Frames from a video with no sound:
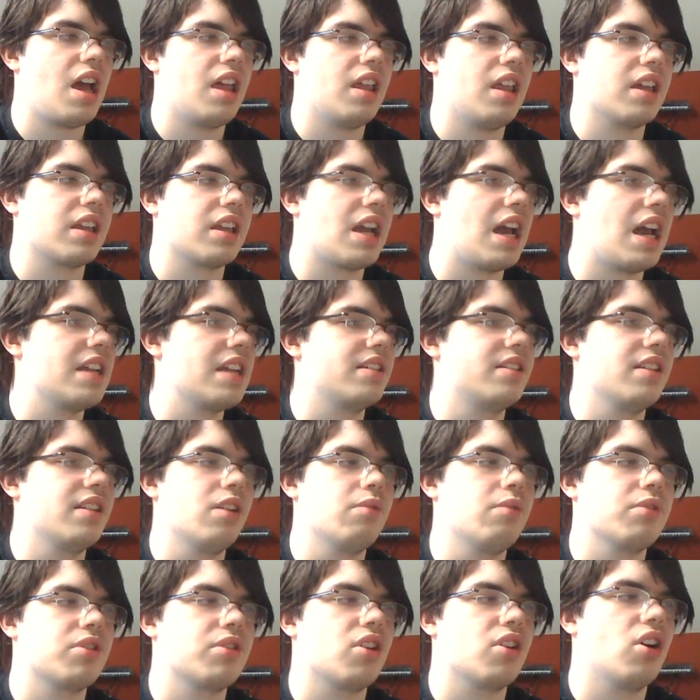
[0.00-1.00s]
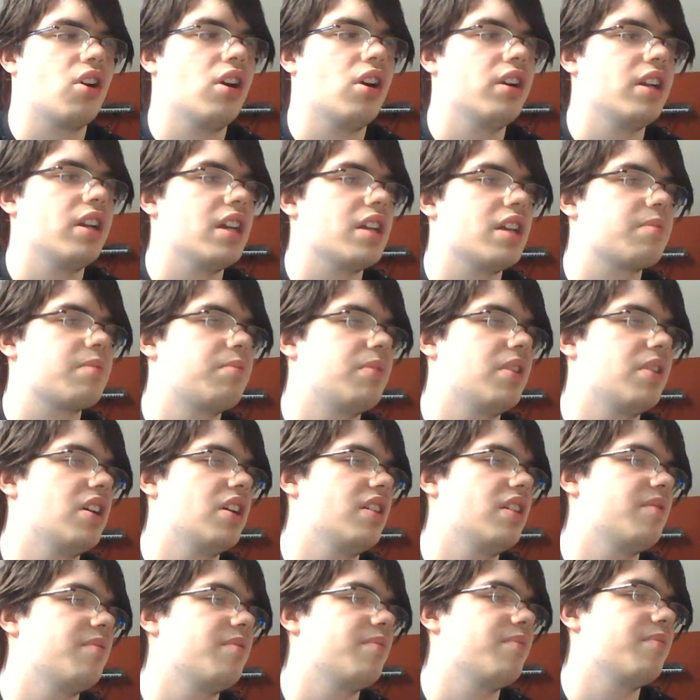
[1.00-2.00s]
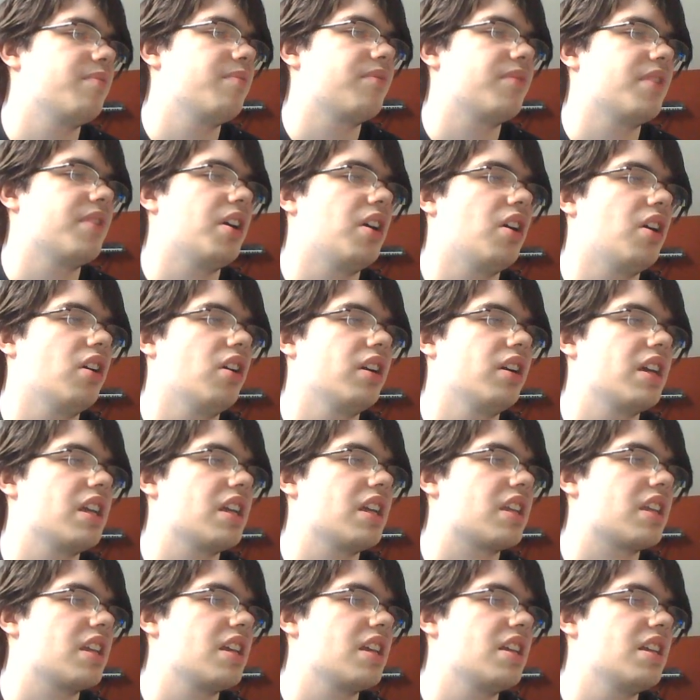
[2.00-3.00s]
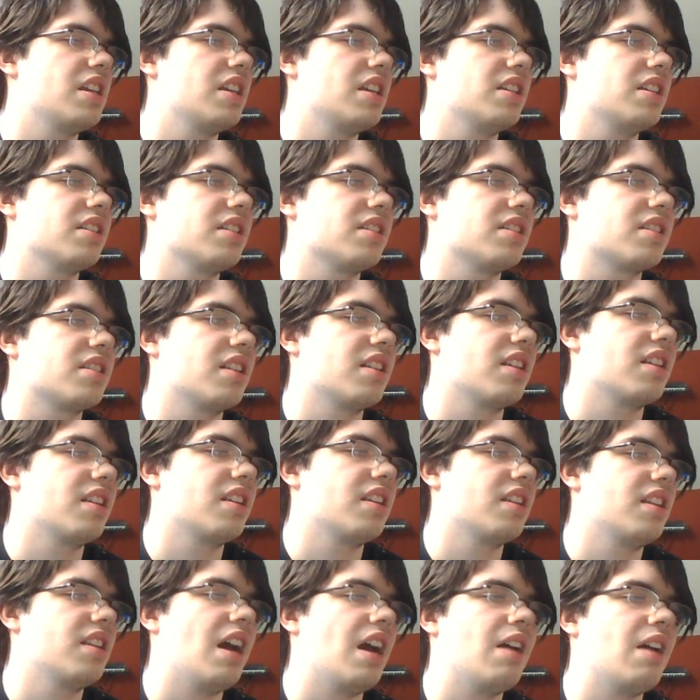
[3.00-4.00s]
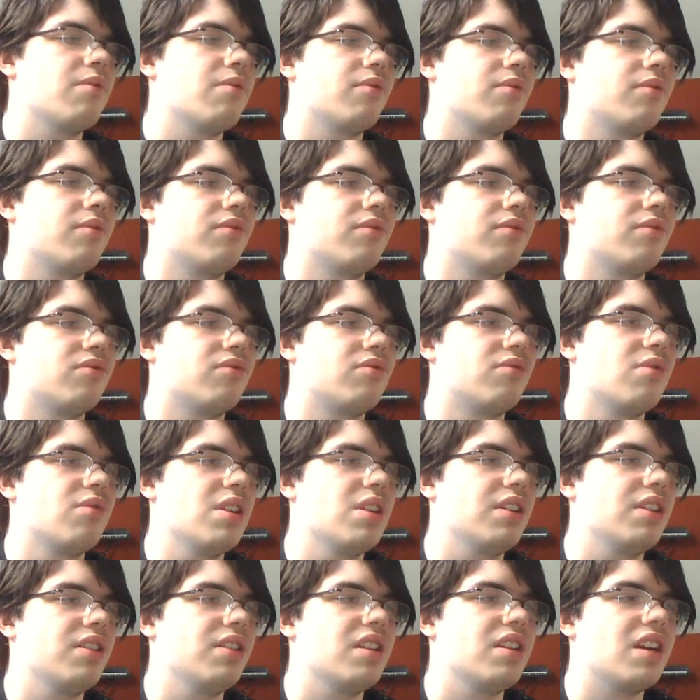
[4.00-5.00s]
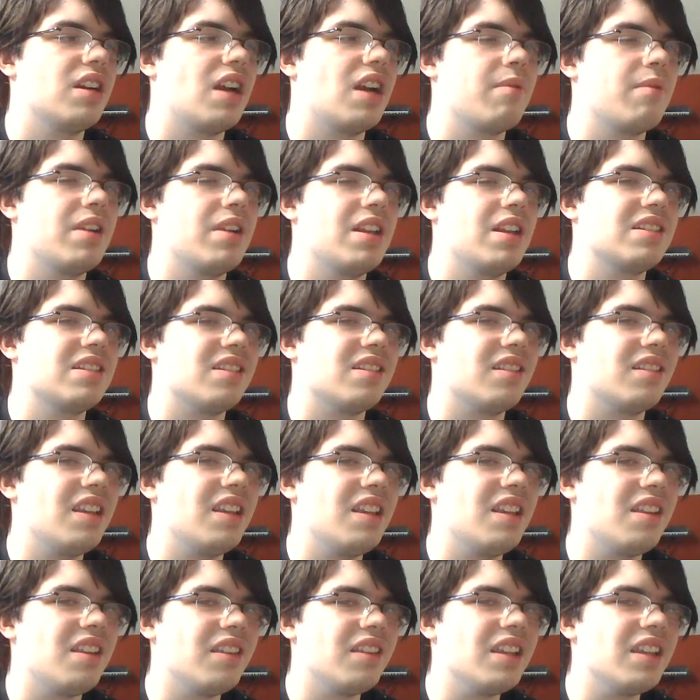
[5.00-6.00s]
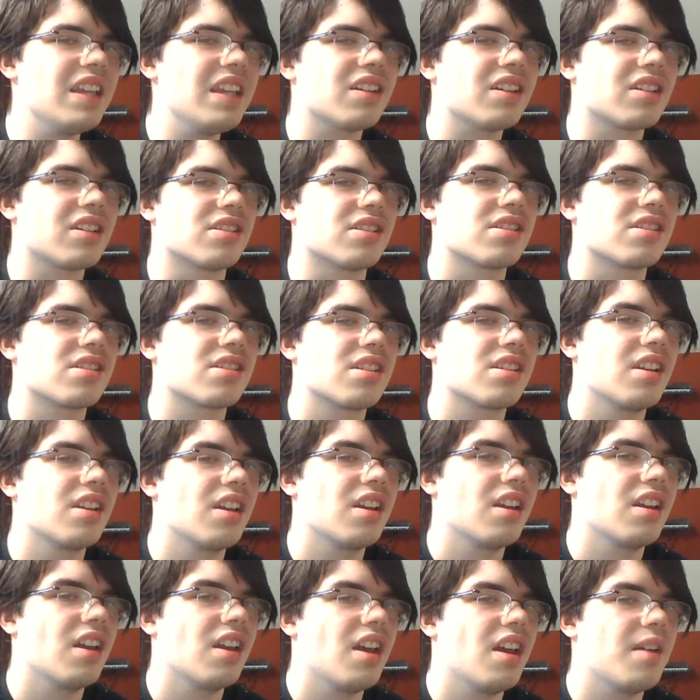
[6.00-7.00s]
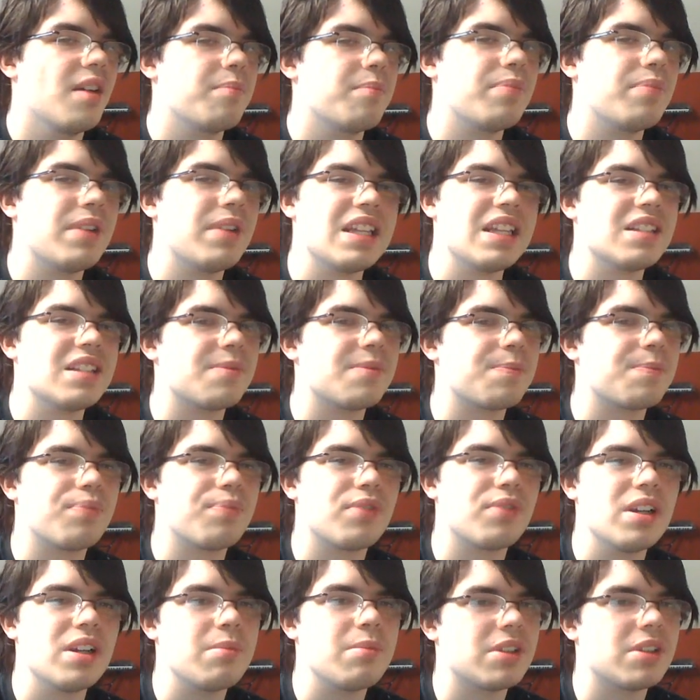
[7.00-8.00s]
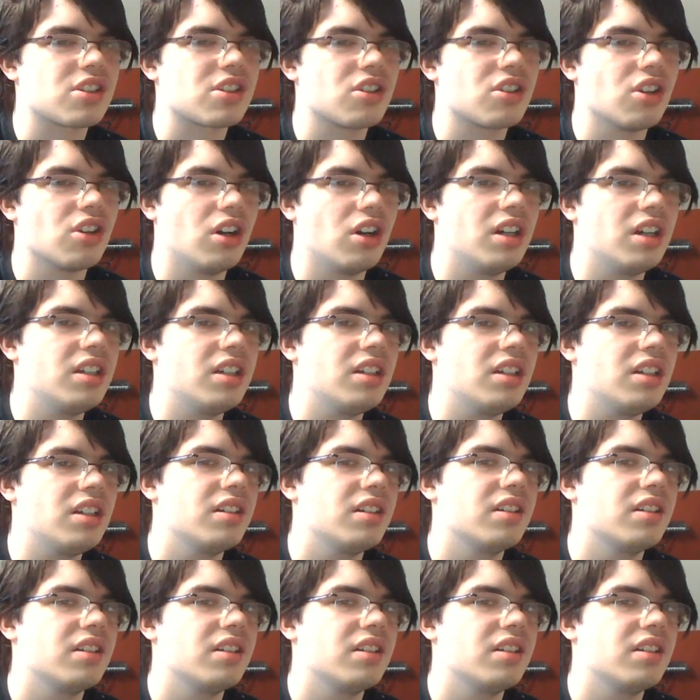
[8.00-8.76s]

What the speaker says: like I dealt with the heartache, but the heartache is not really there. I mean, it lingers, but it's pretty much gone.